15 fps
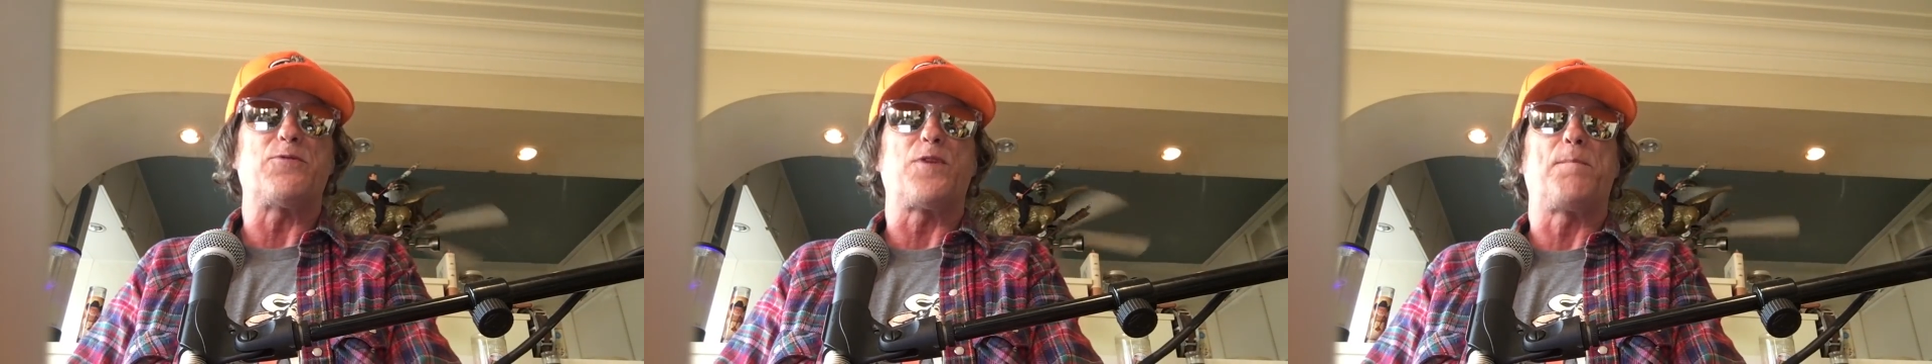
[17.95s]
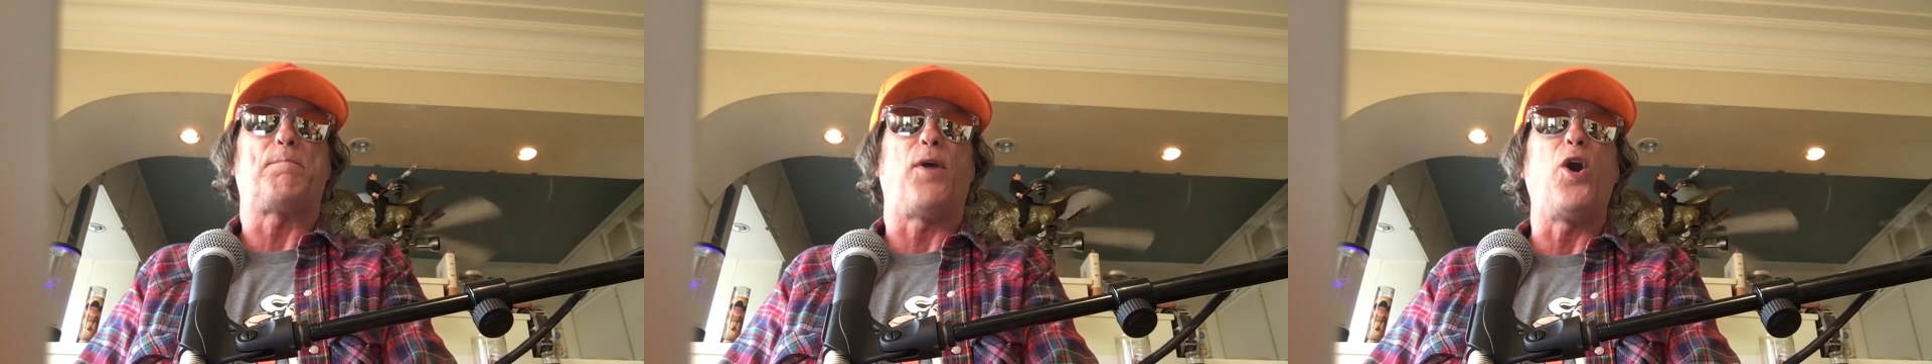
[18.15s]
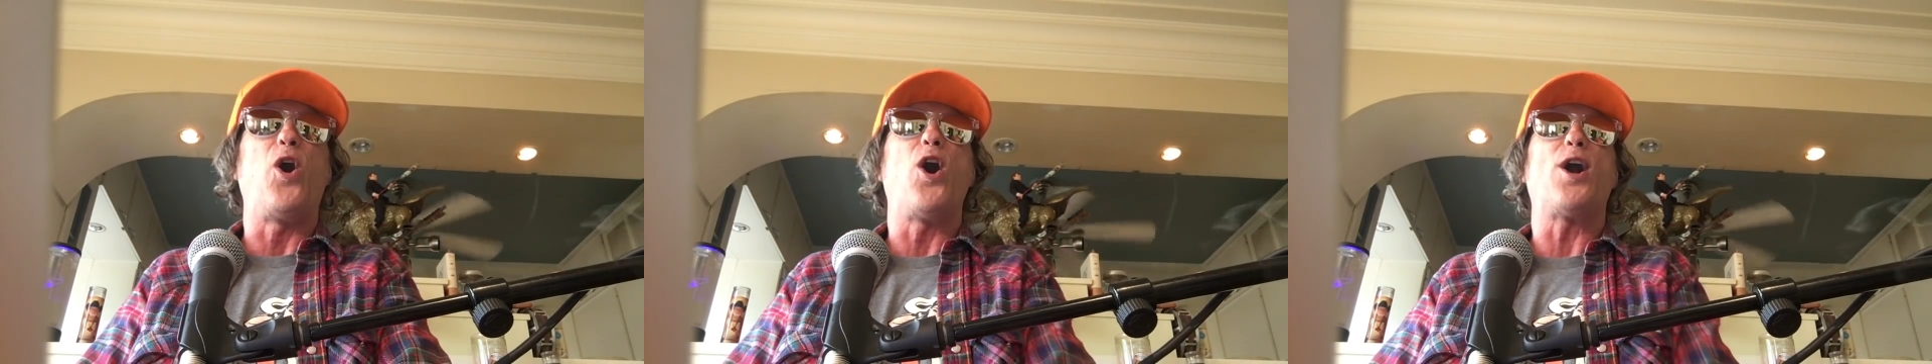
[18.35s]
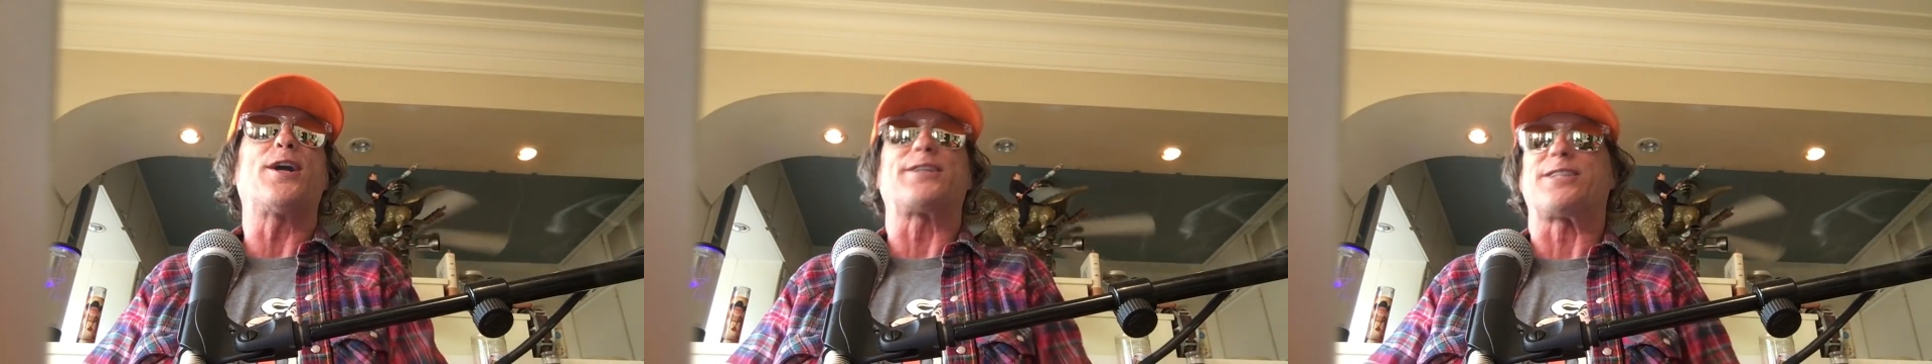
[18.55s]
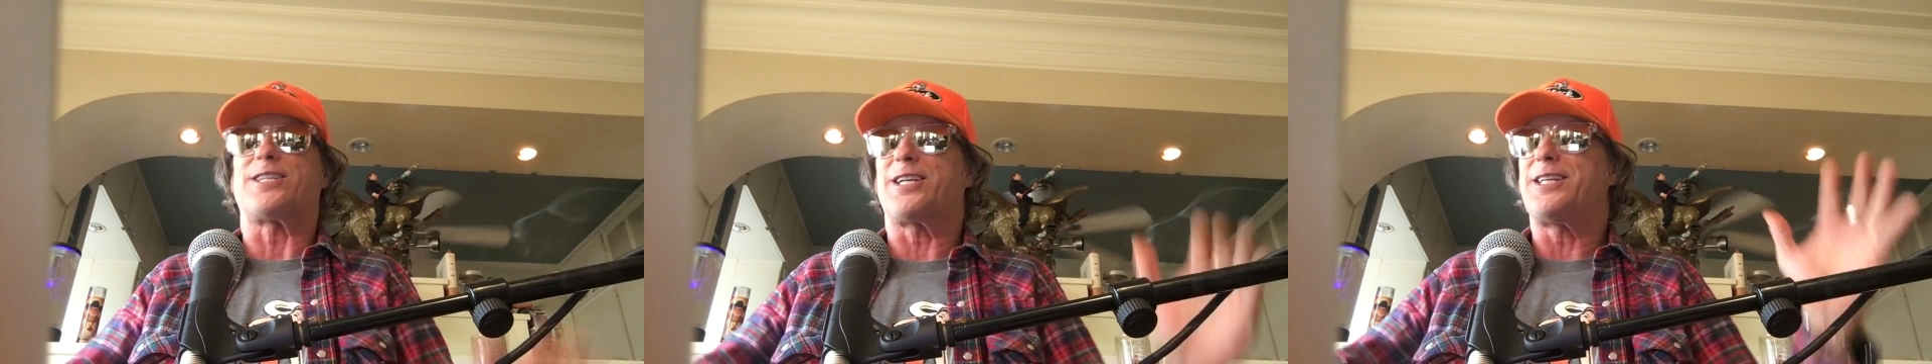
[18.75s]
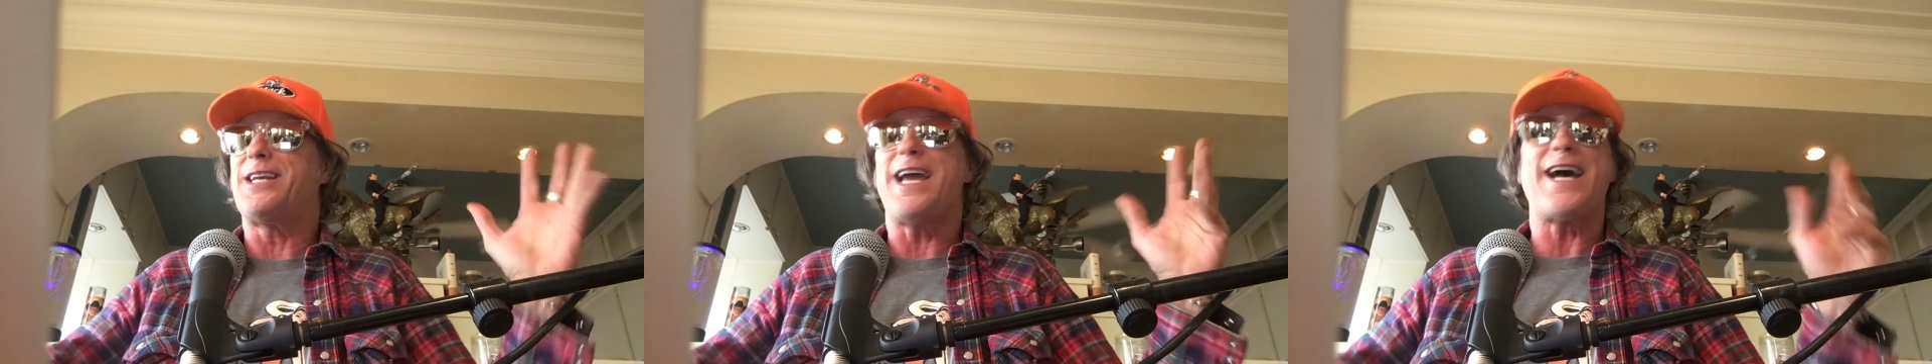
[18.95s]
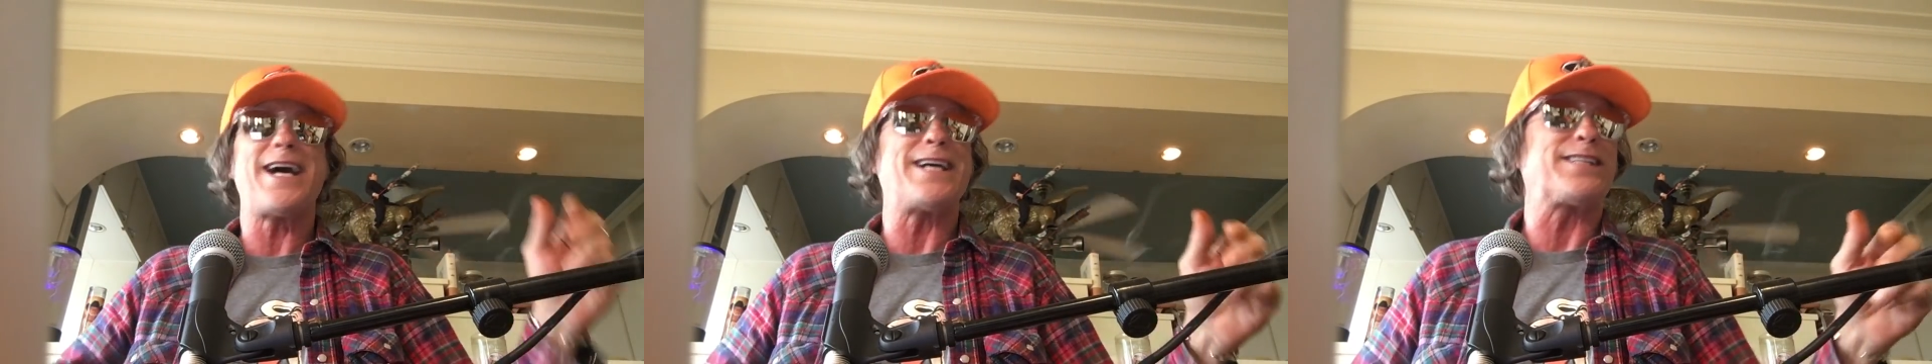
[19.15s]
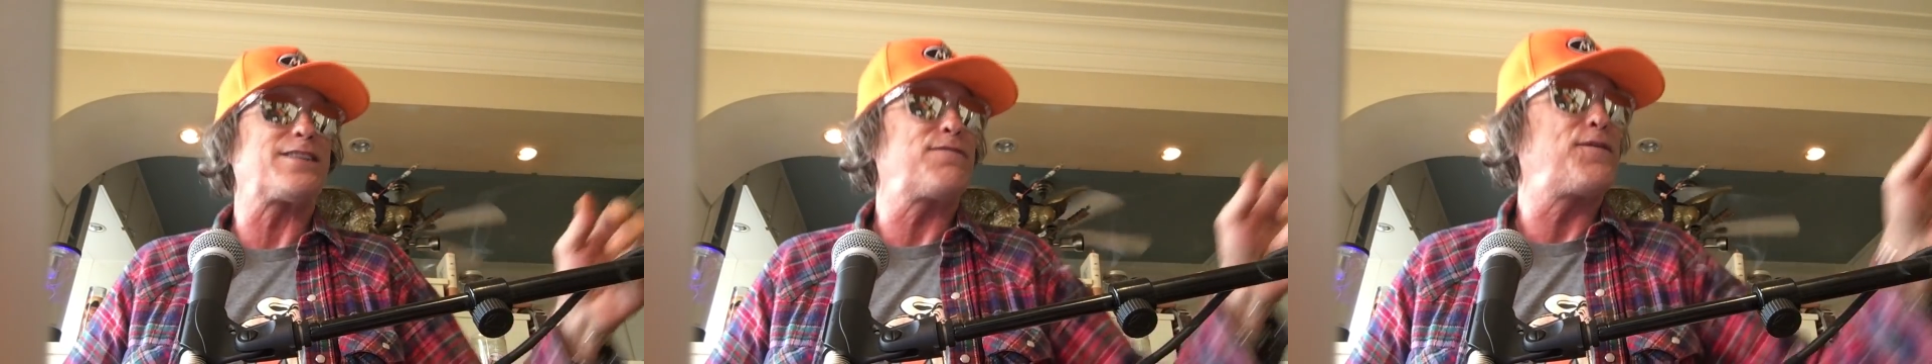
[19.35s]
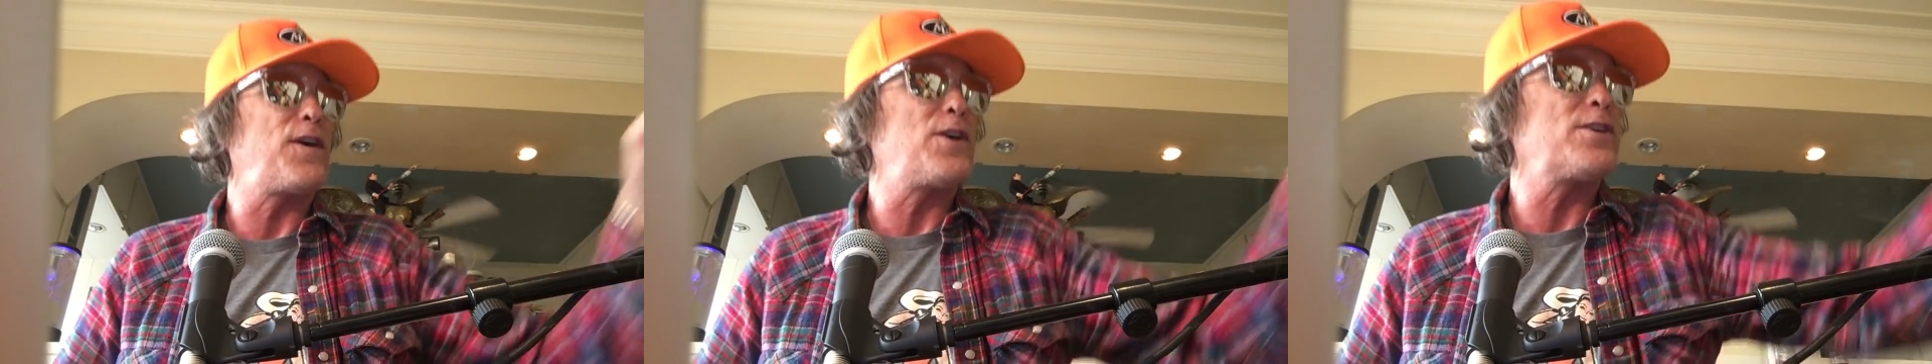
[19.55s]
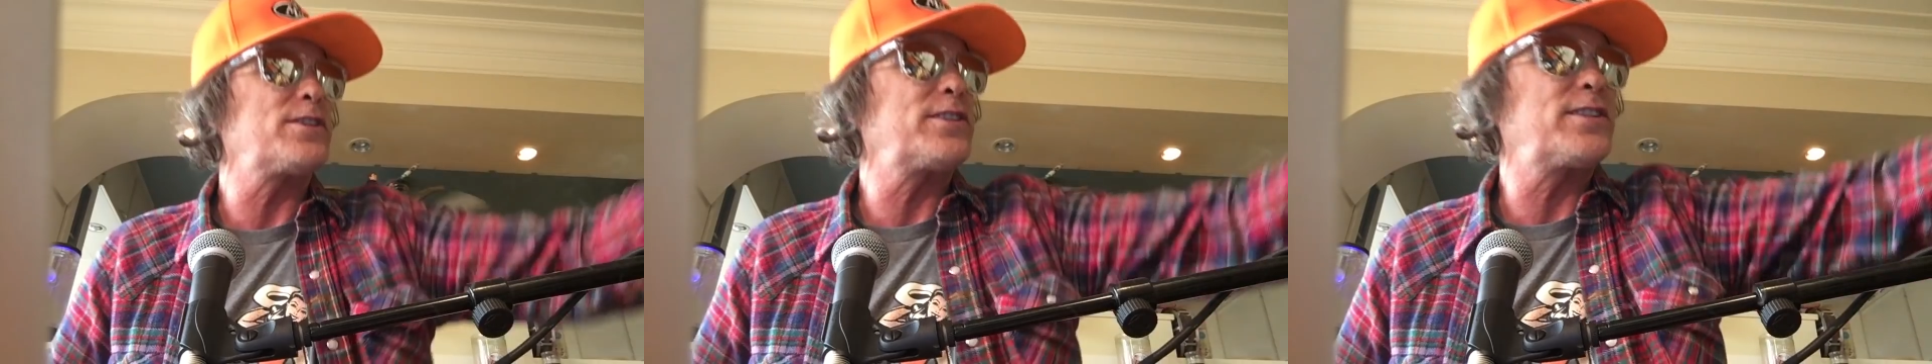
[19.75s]
report! Yes,
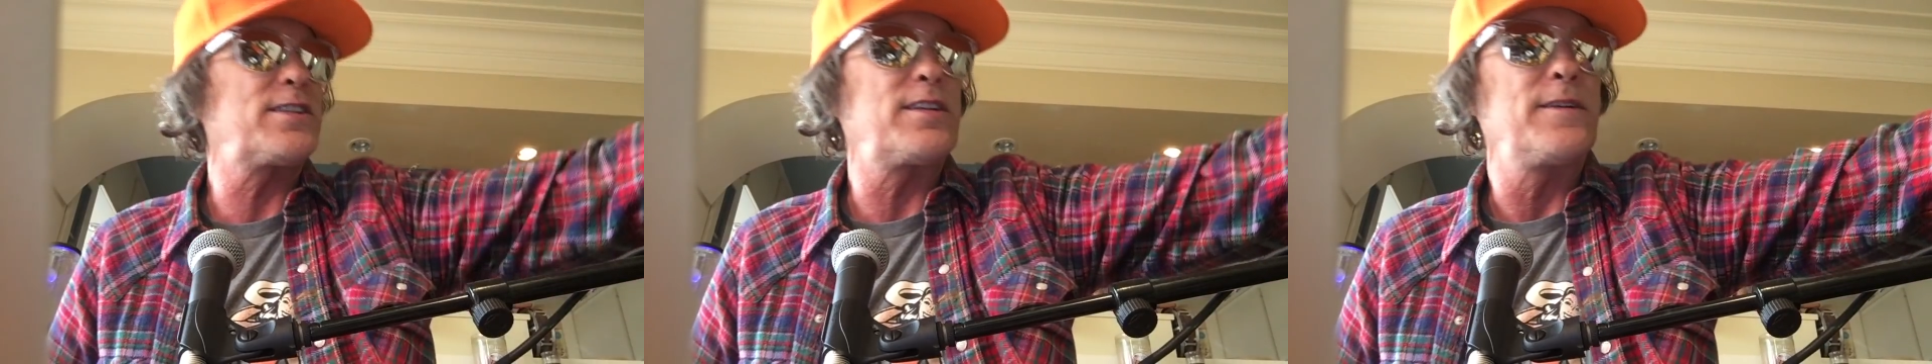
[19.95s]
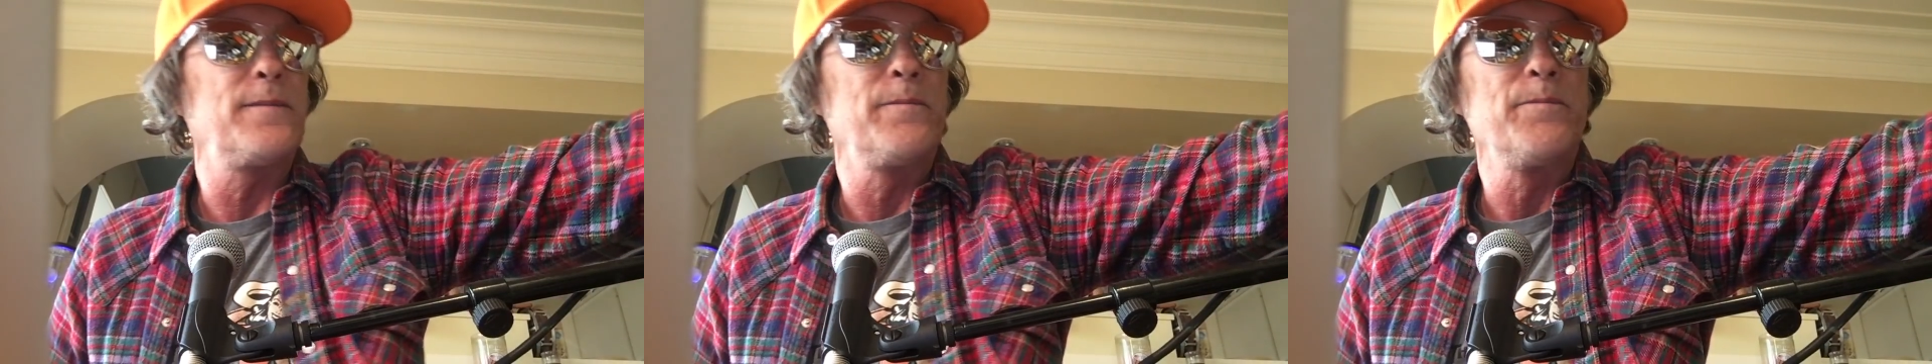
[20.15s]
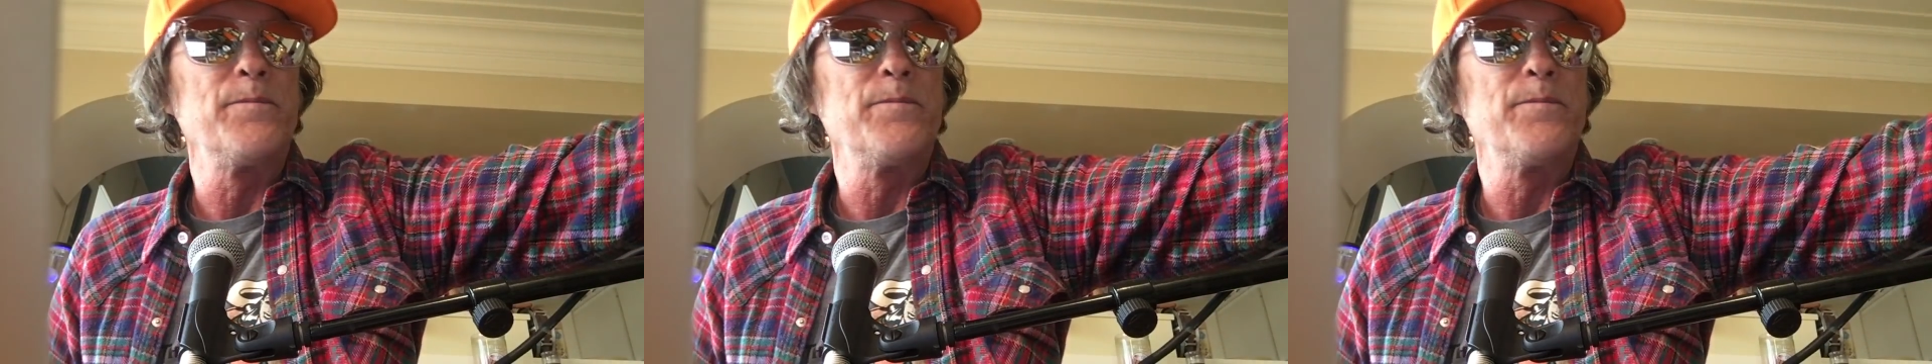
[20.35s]
first,